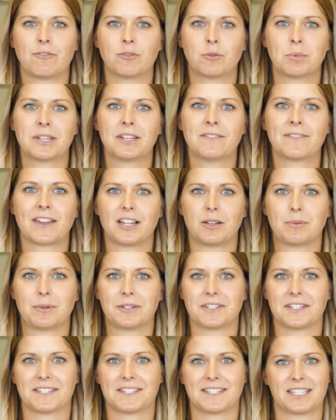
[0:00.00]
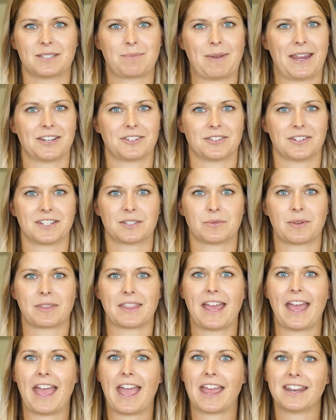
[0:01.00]
will be available to assist patrons with
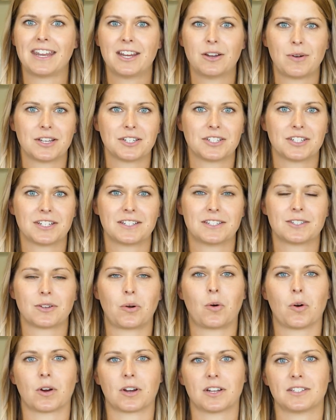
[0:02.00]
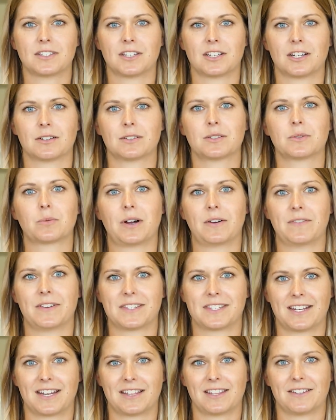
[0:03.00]
any questions or concerns while
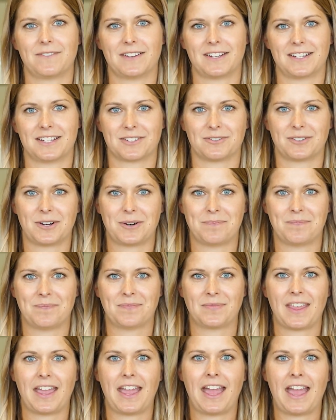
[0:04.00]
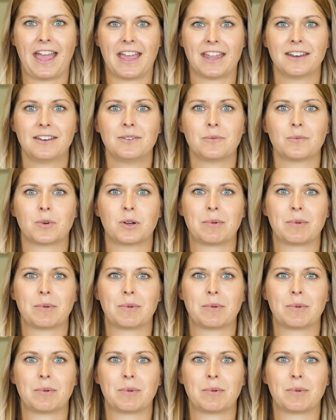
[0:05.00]
visiting the fitness room, and will